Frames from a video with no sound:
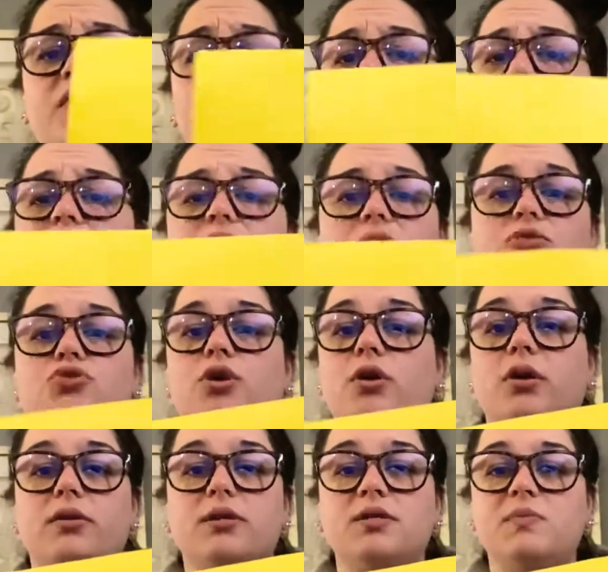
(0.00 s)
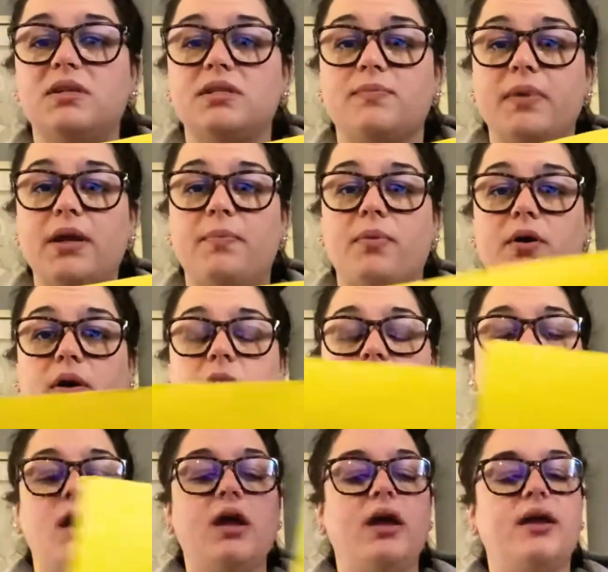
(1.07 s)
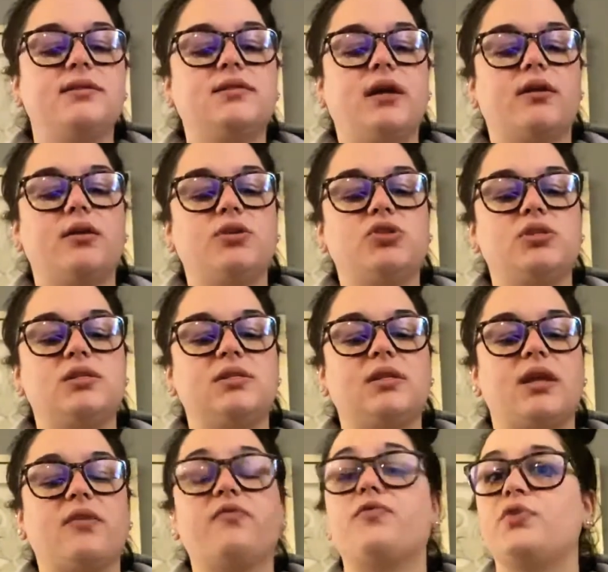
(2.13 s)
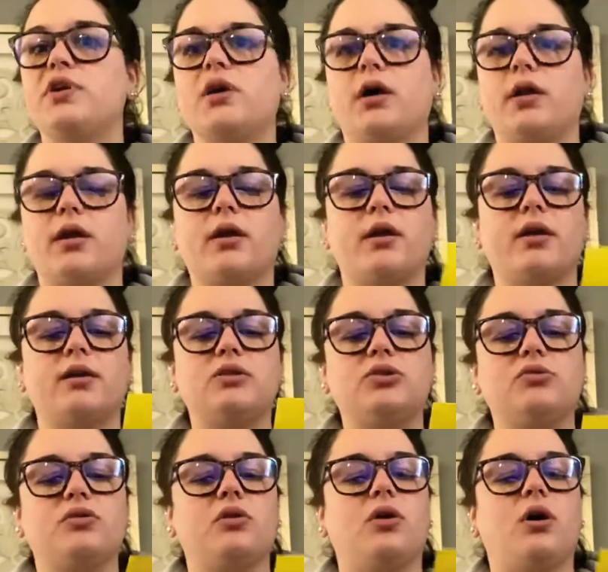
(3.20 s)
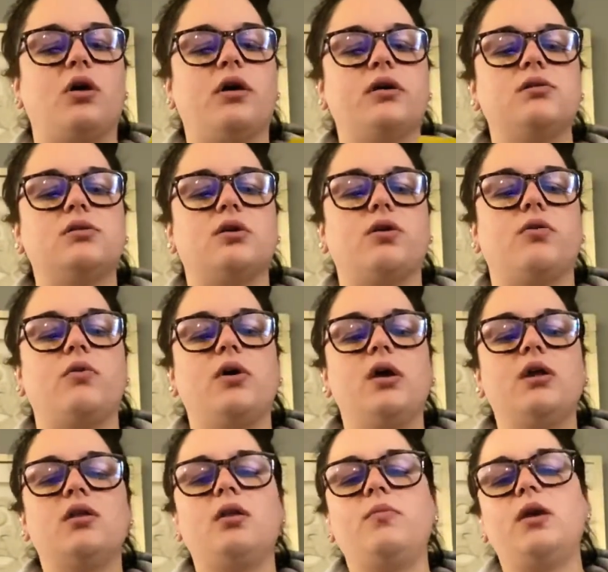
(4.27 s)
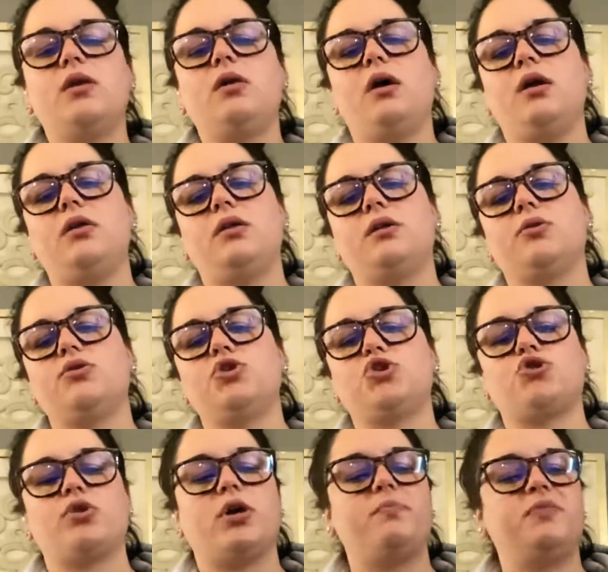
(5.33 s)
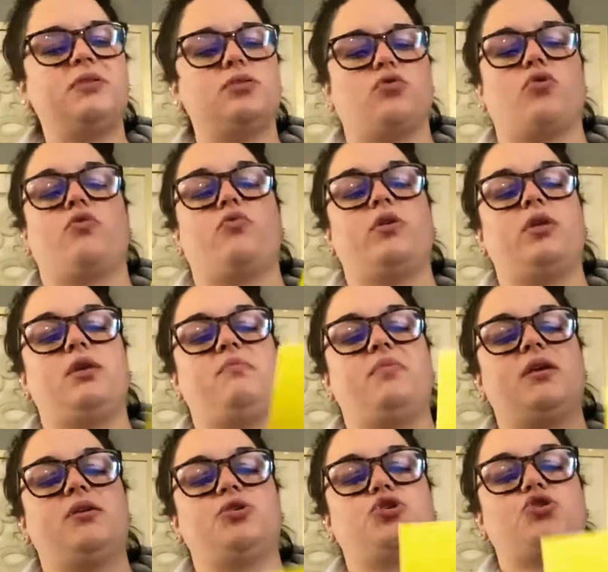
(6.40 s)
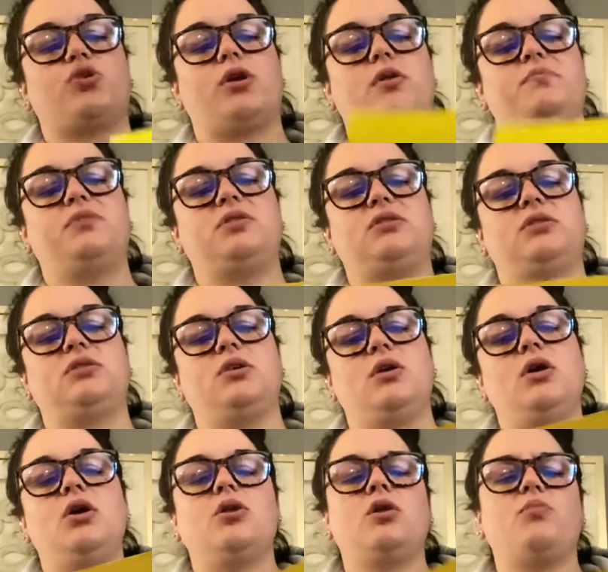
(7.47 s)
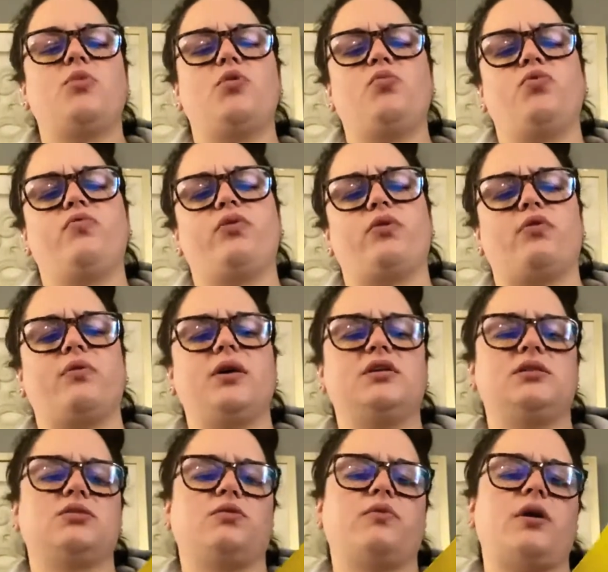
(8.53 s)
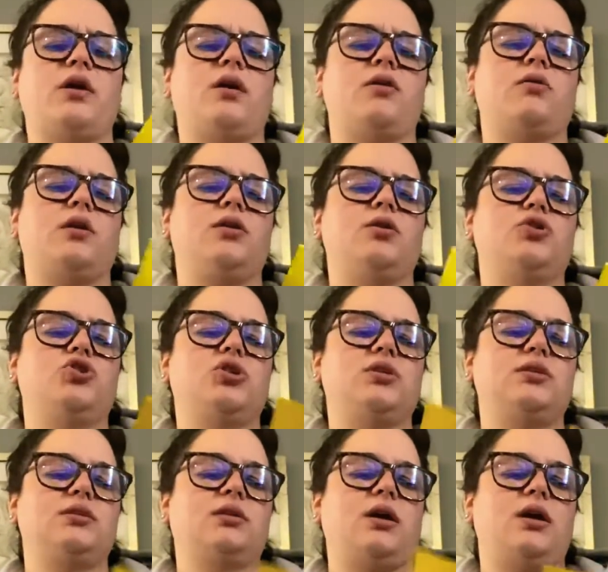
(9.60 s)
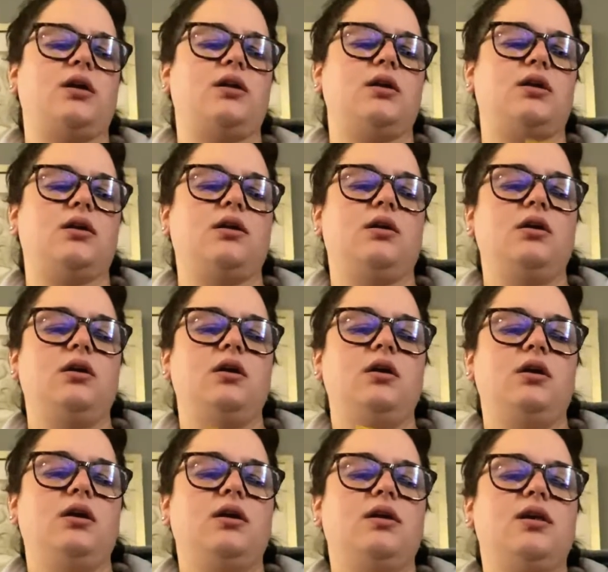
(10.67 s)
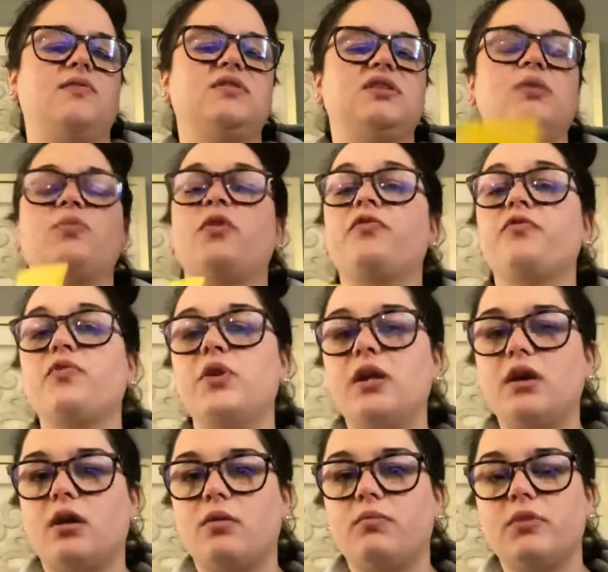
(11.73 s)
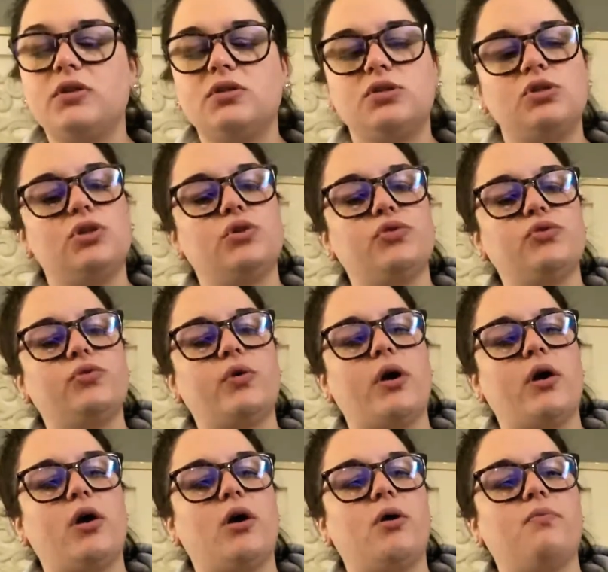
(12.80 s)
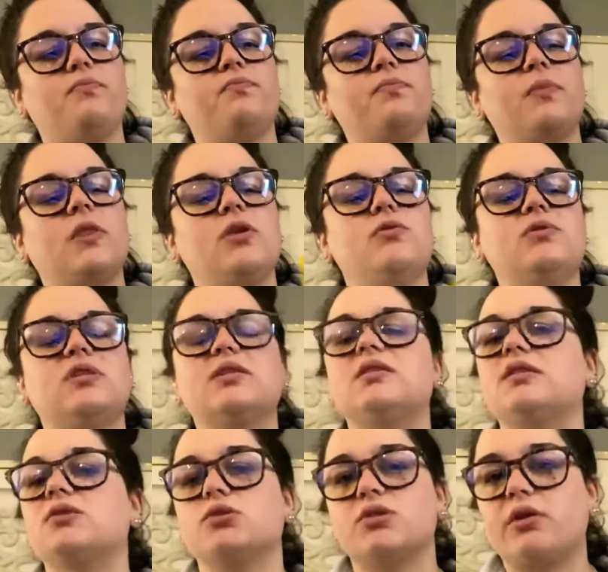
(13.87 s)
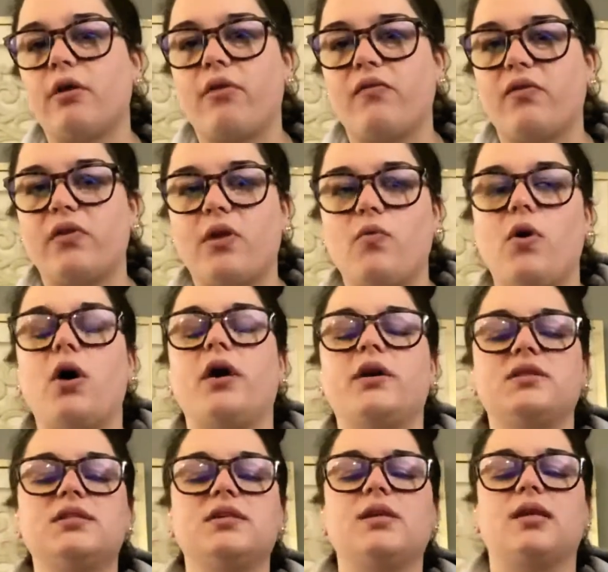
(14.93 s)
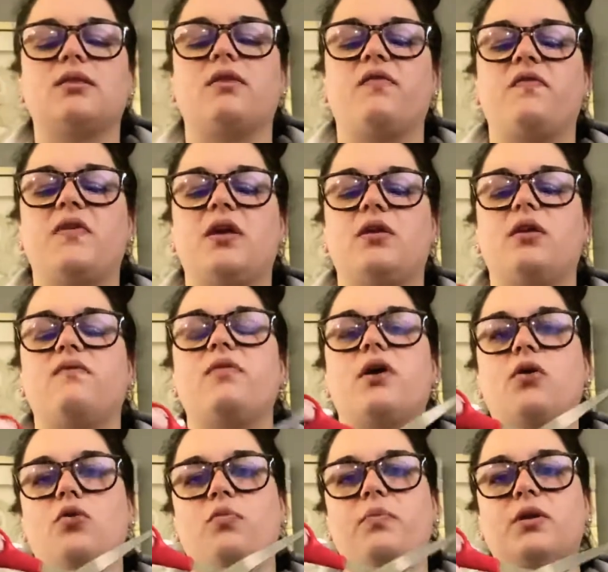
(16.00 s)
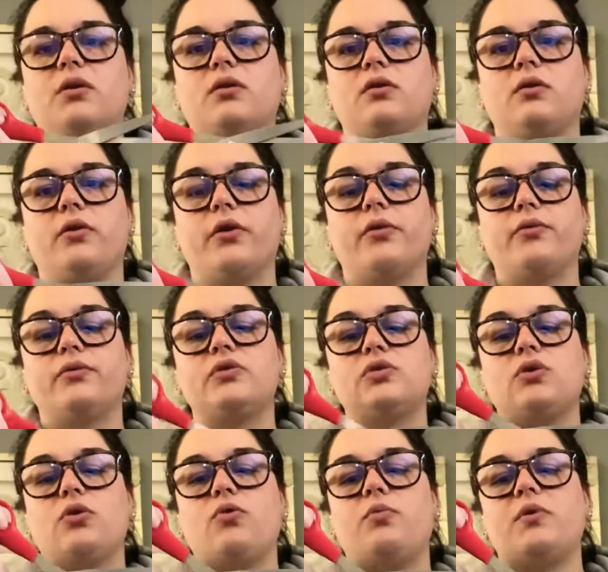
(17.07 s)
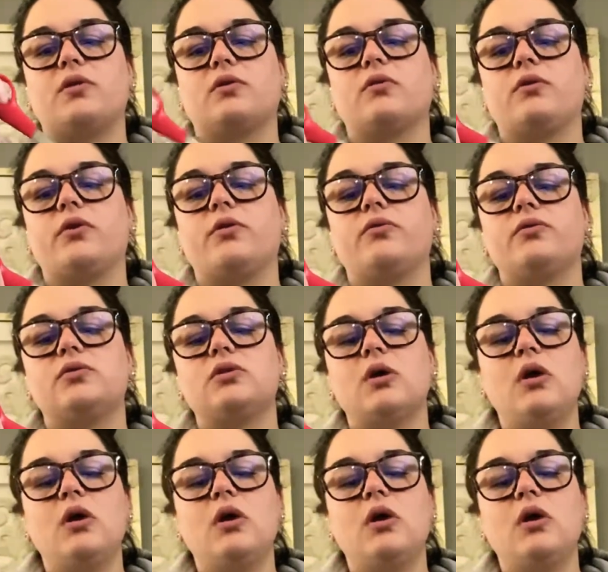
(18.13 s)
There's nothing drawn on this piece of paper. It's kind of just like free cutting, I guess you can call it. So they might cut little strips or really big strips. They might move their wrists around, and it just kind of gives them the freedom to use the scissors however they want and to get the feel of the open, close, open, close.